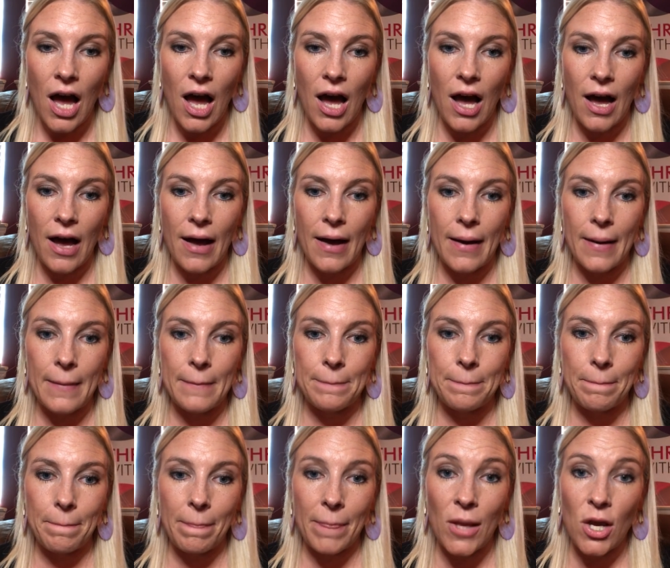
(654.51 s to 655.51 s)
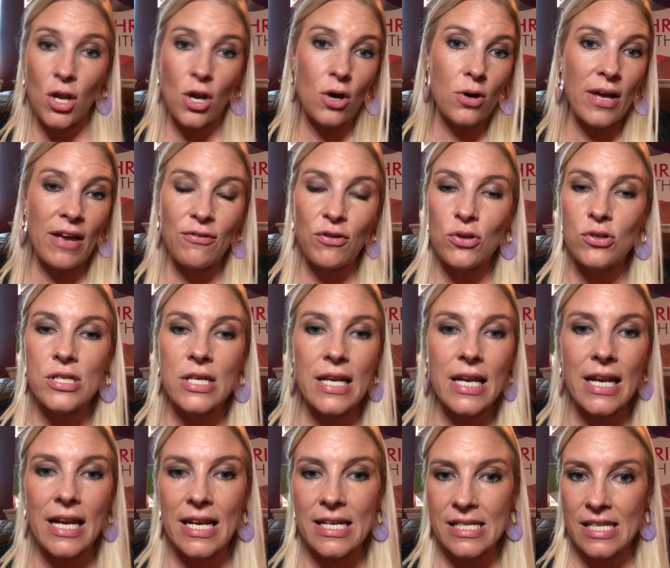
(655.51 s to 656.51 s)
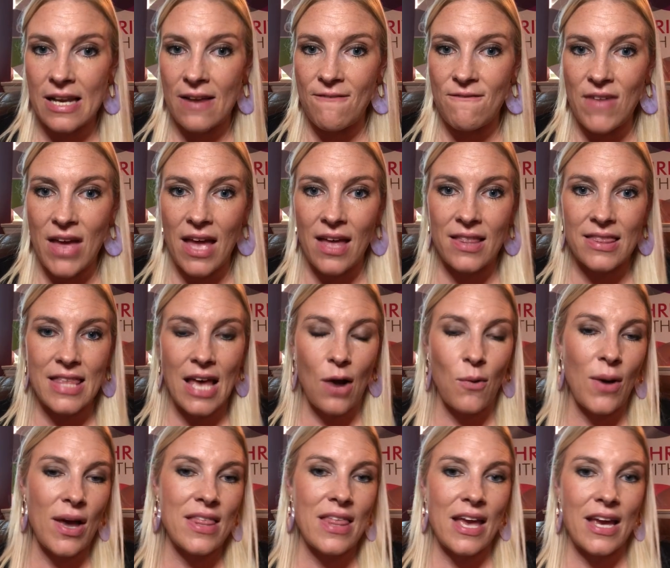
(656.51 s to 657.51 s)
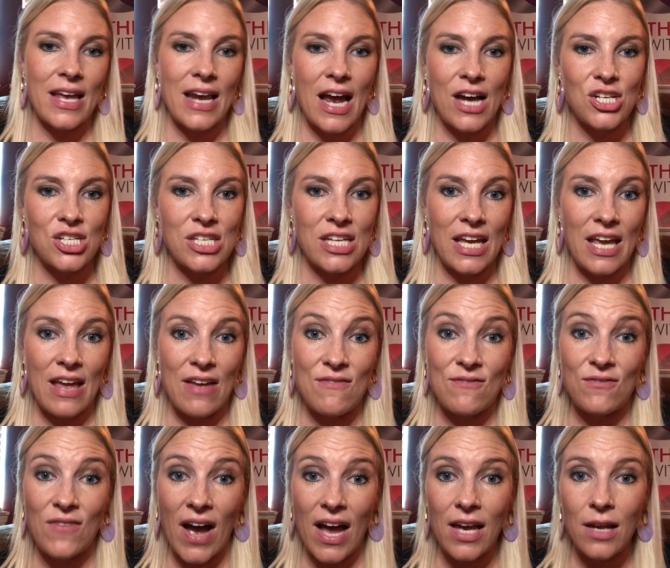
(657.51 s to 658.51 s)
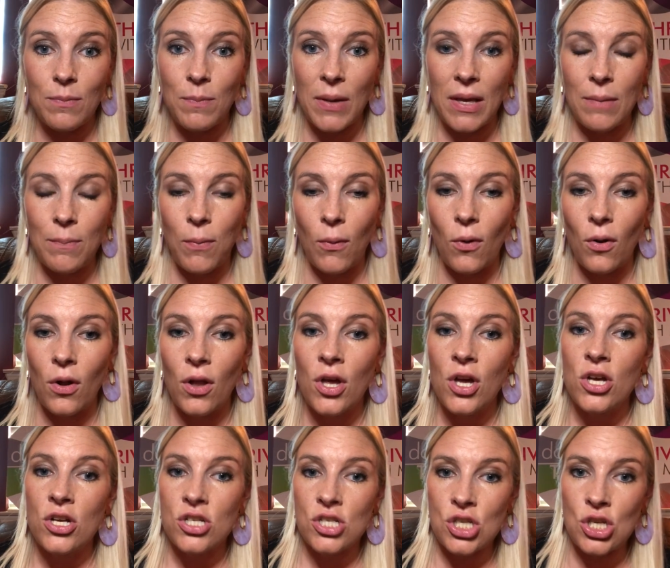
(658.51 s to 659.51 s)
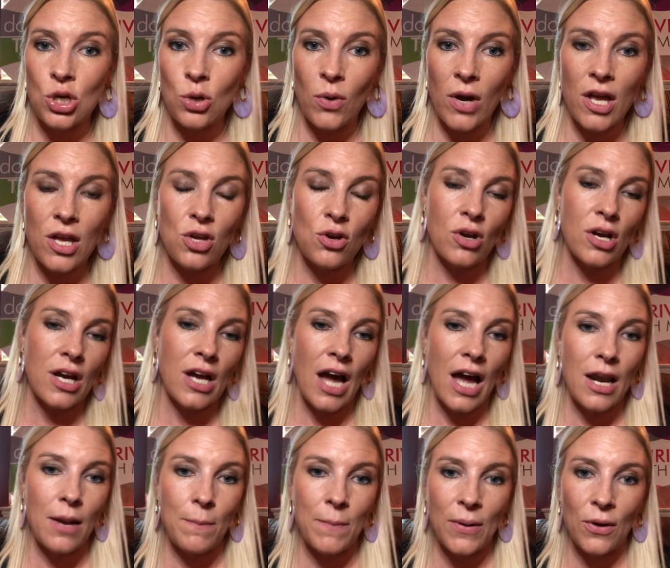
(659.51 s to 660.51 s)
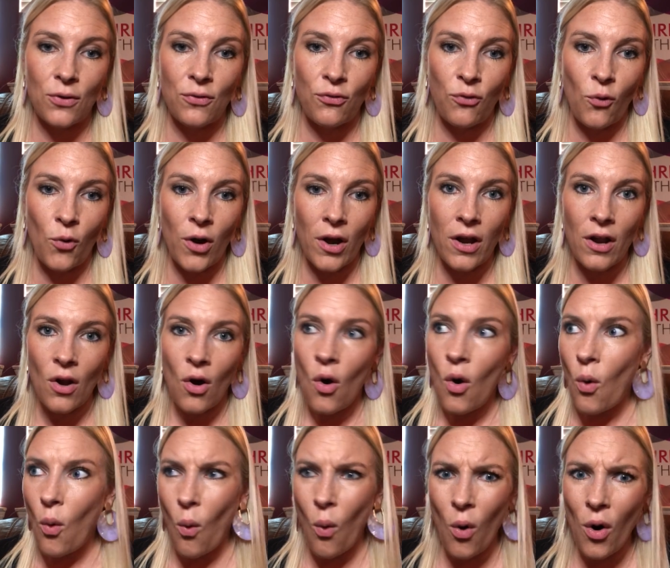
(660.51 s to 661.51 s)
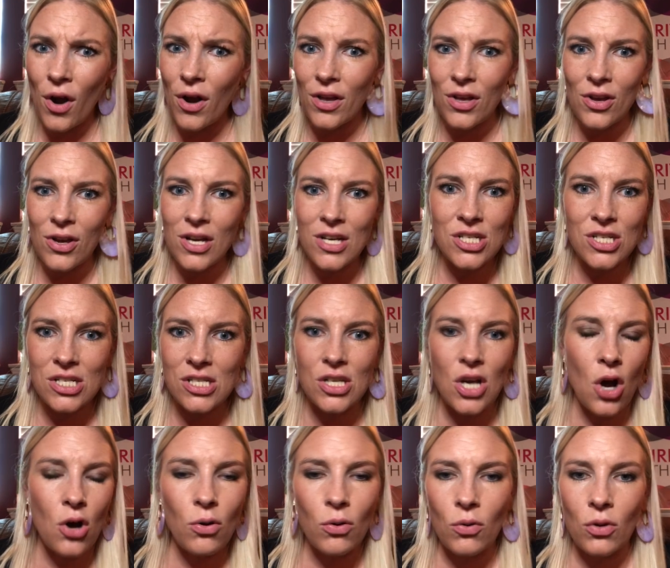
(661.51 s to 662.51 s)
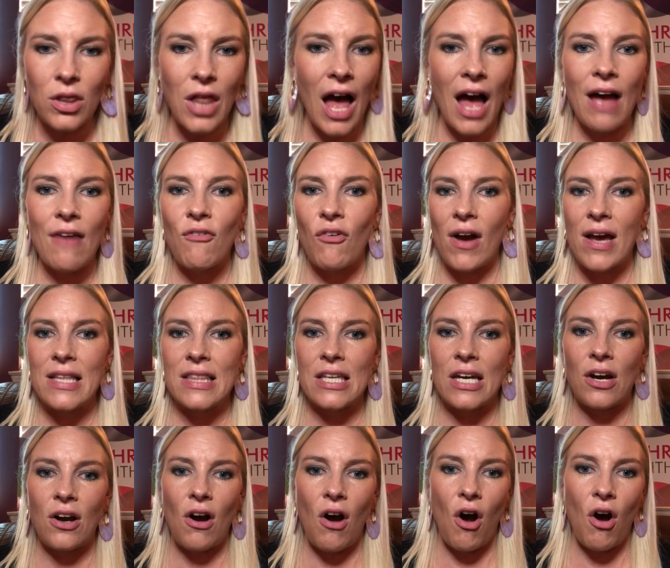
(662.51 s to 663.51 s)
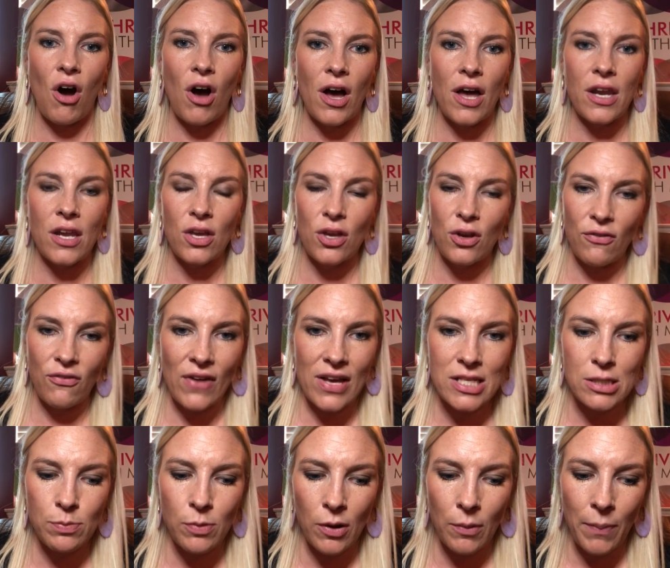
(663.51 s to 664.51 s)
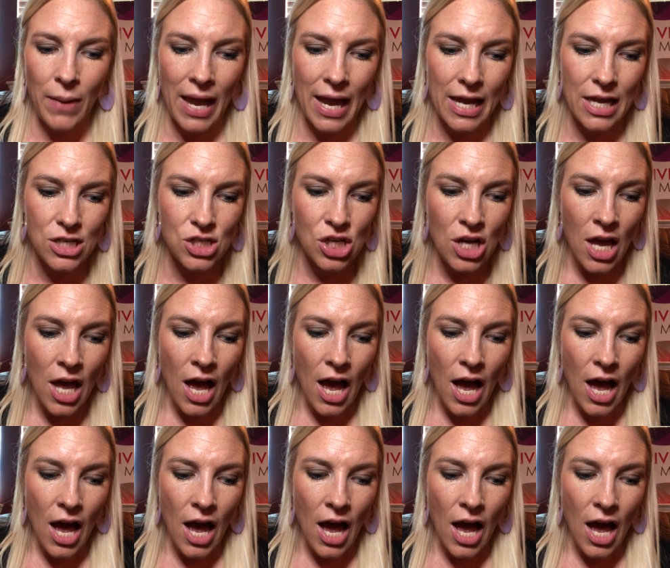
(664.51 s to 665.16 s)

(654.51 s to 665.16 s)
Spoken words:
If you did it as an event, that way they could actually invite people to it. You could kind of build for it, or you just go live right there on your Facebook page.